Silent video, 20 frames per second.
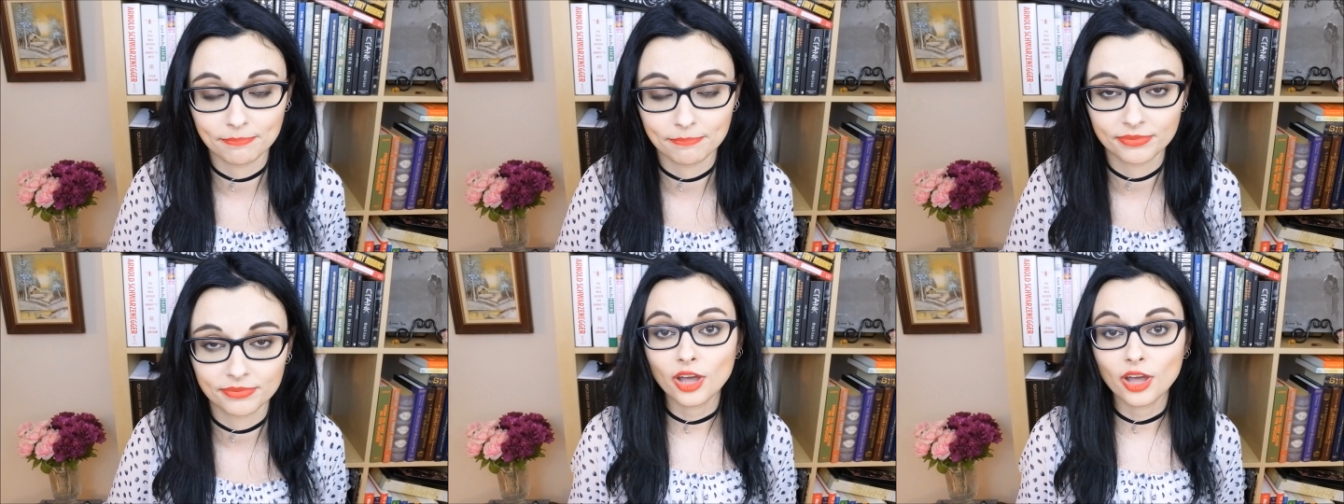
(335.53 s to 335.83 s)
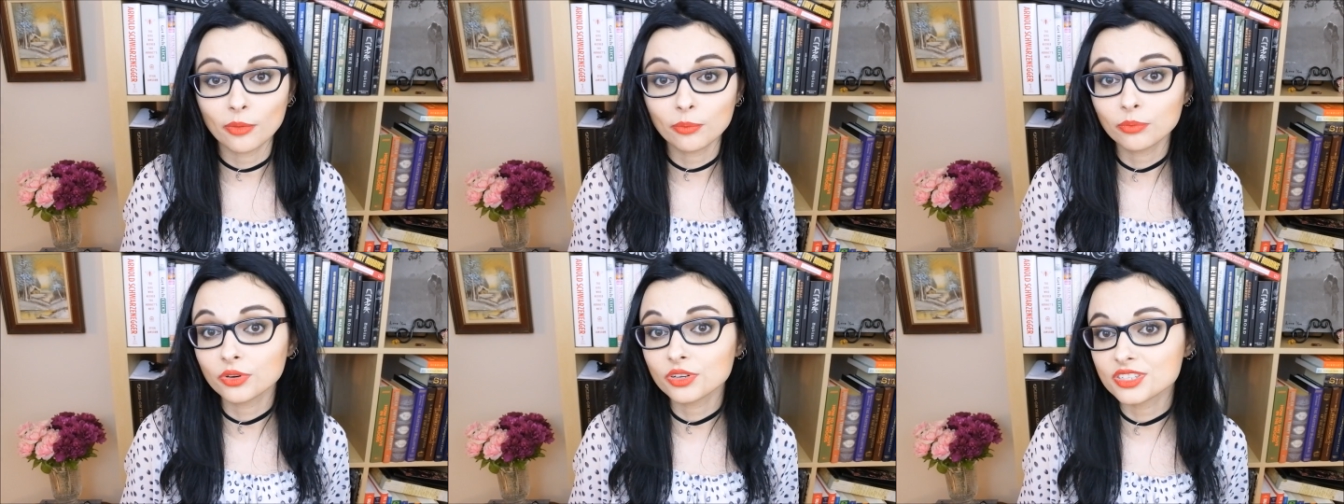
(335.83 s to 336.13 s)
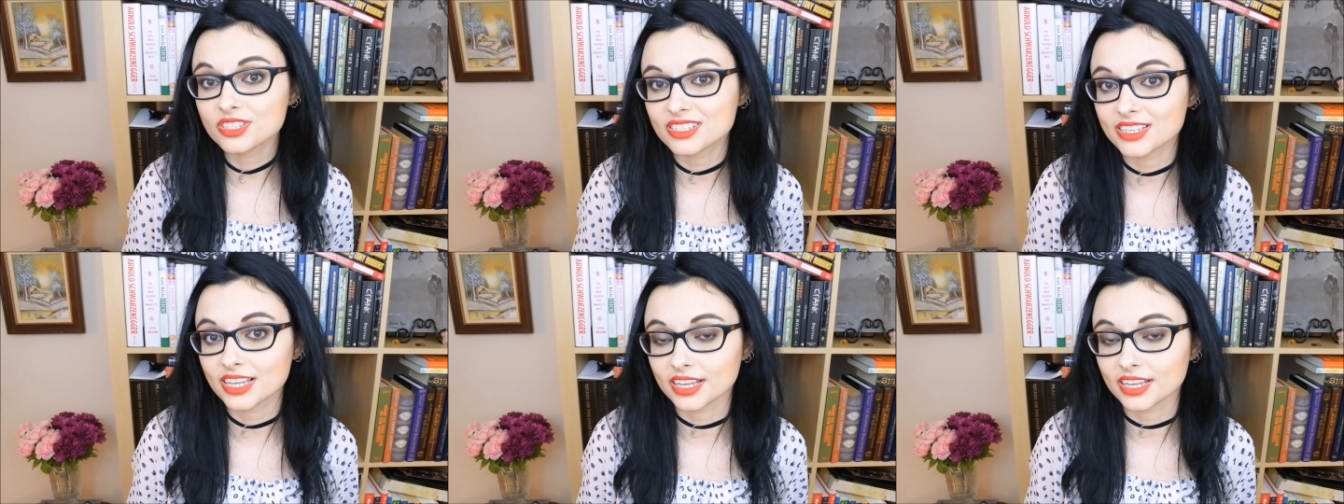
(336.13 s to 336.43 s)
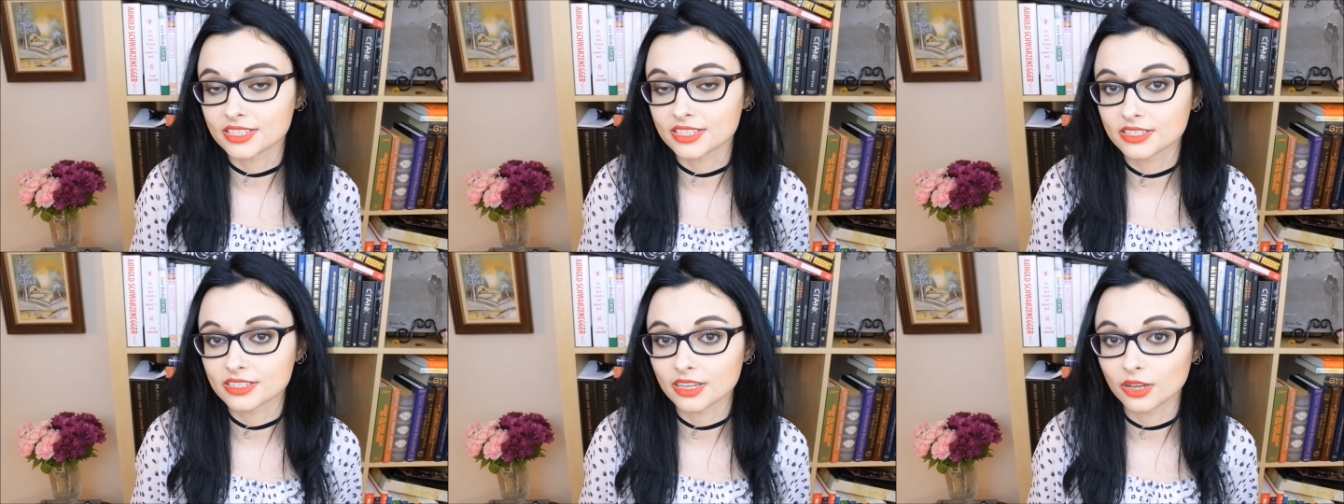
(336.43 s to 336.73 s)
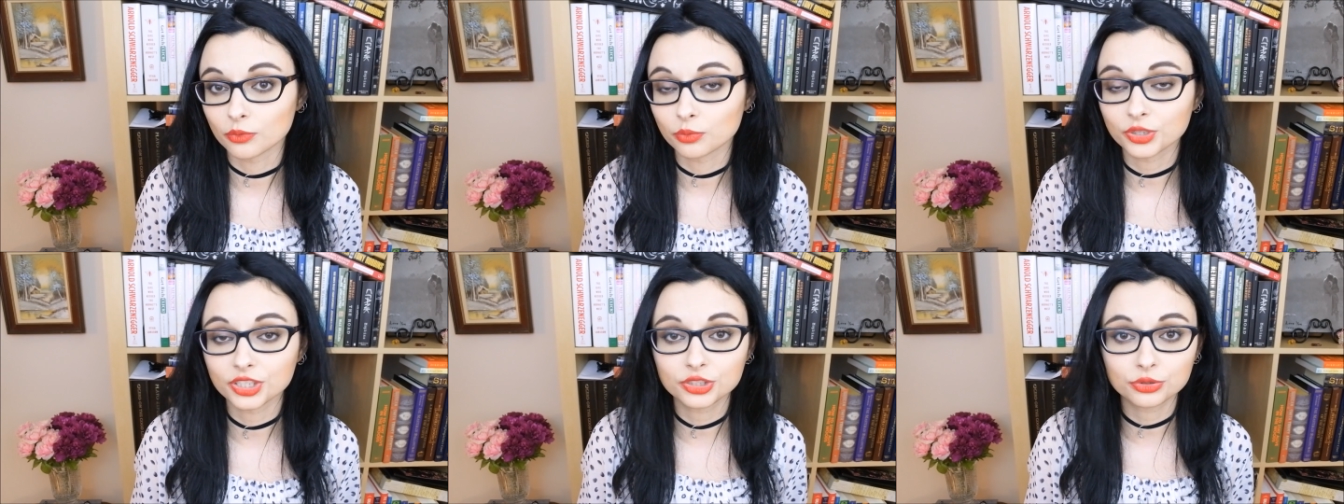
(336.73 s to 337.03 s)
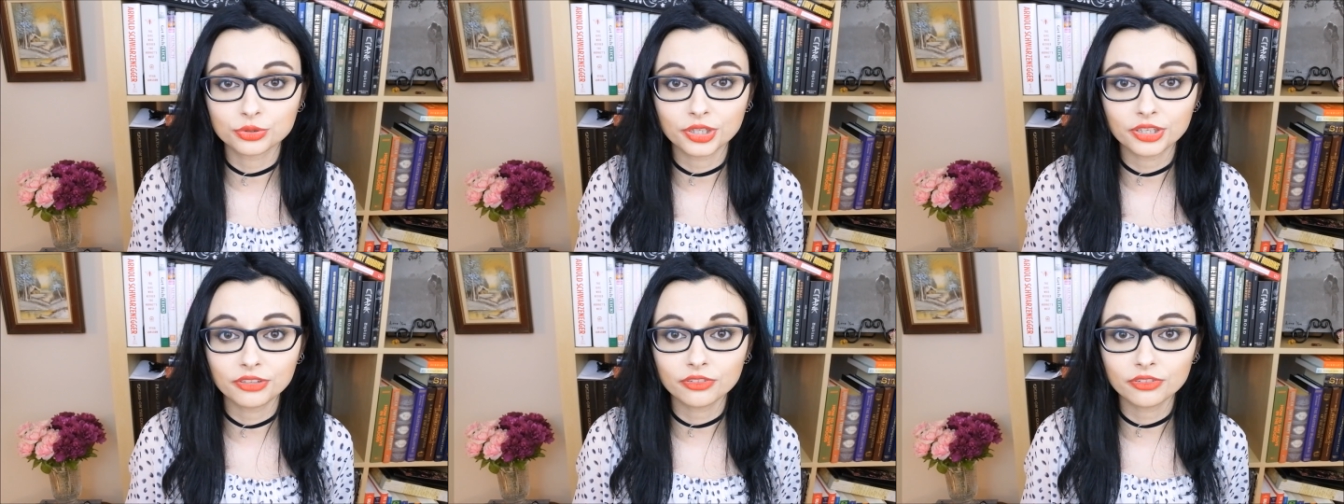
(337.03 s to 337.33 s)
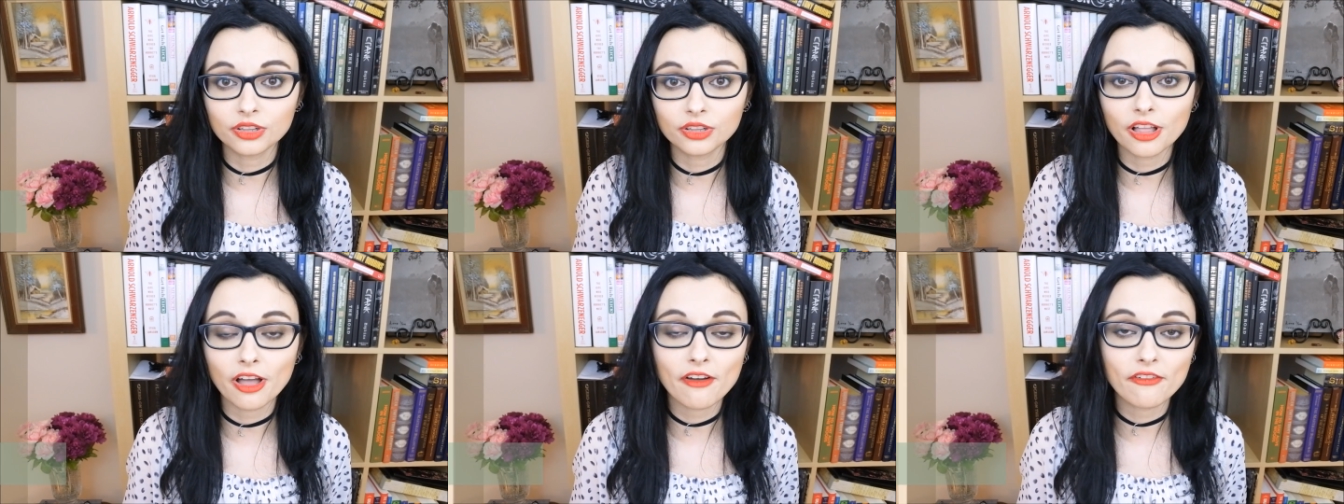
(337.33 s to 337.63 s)
Number six,
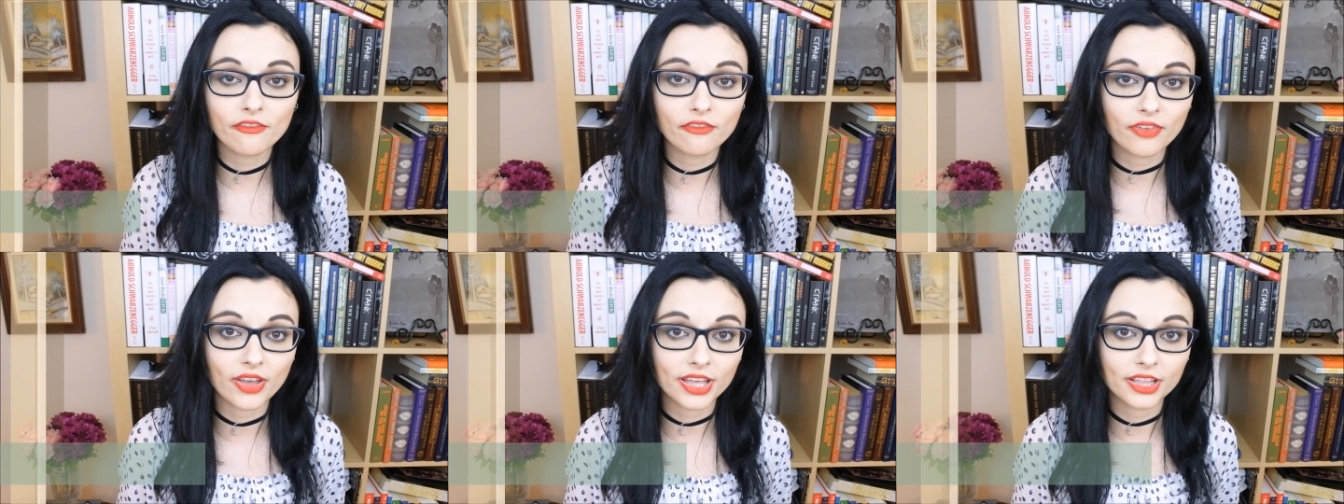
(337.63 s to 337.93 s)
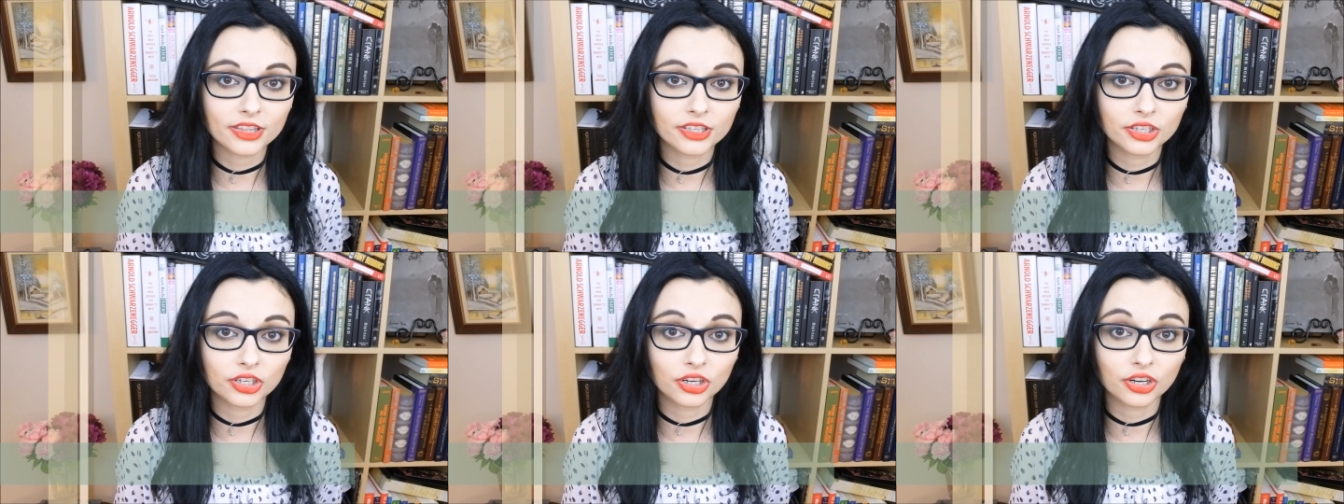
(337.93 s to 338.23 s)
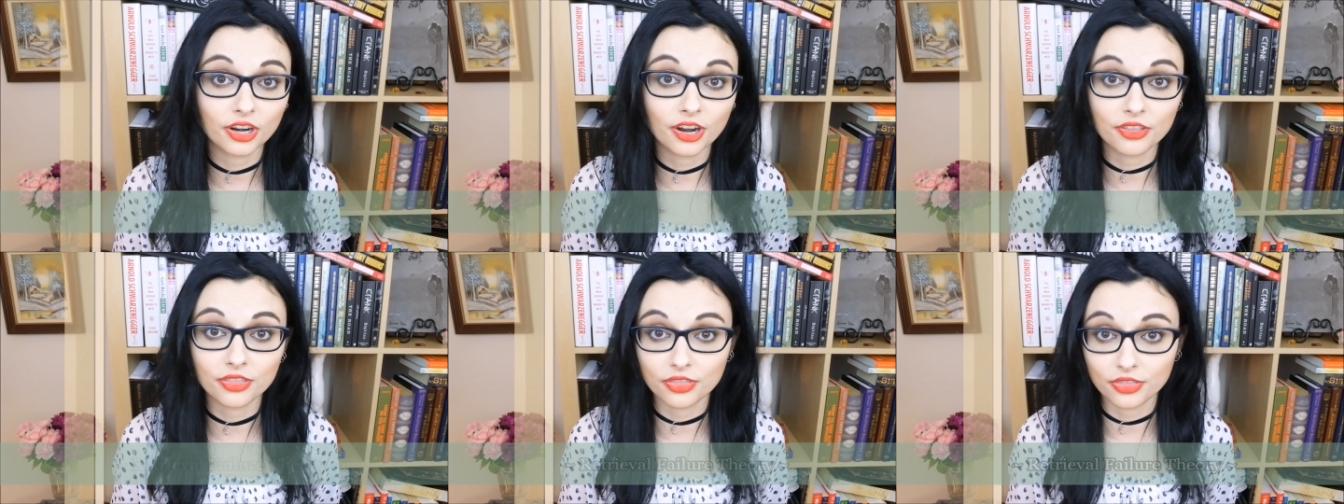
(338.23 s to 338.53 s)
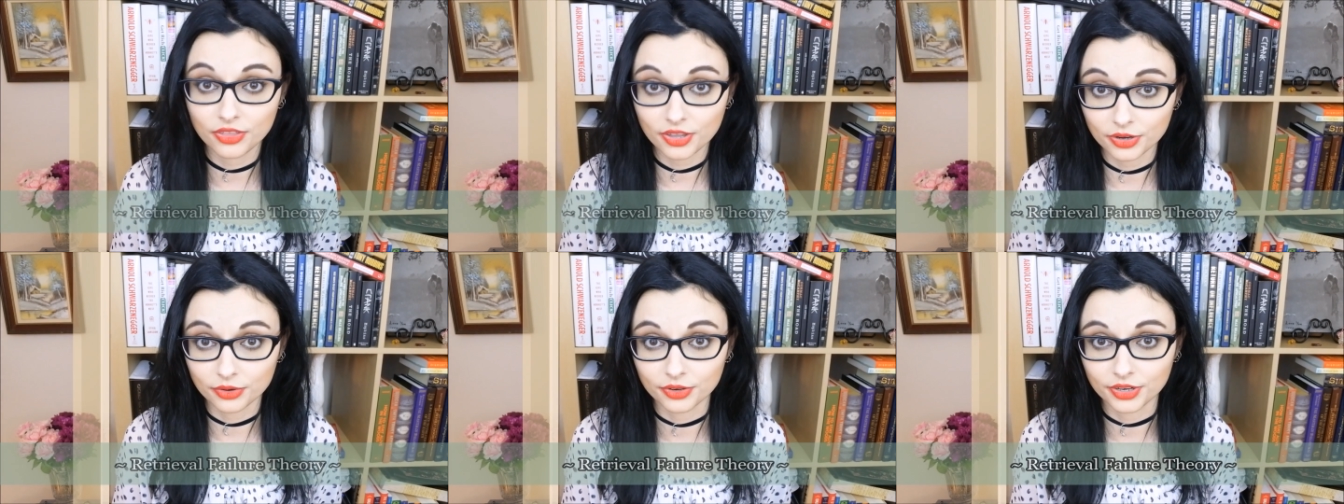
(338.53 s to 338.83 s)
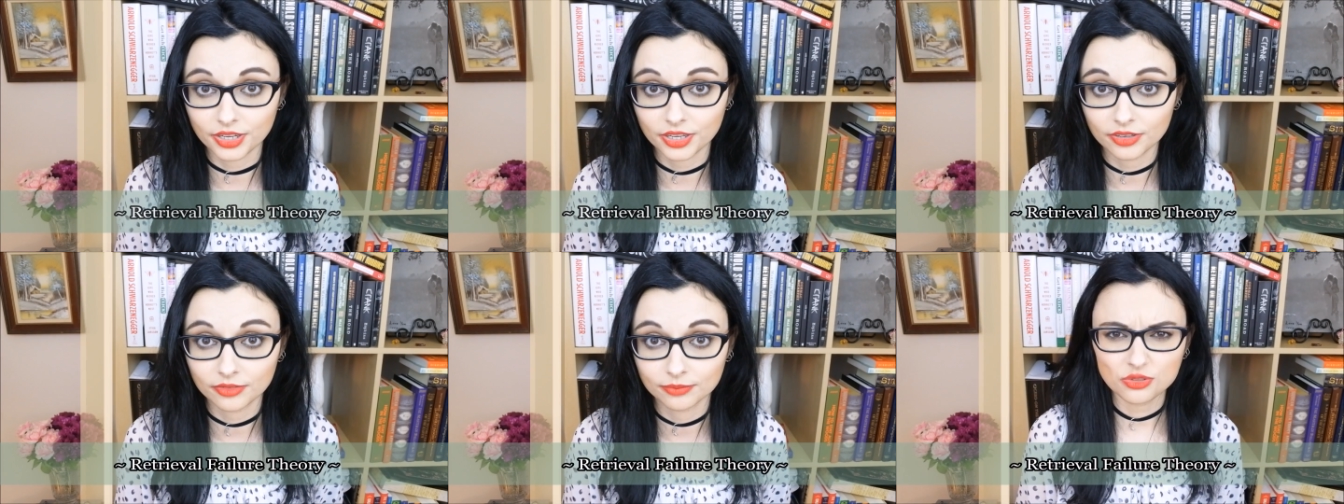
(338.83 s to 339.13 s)
retrieval failure theory.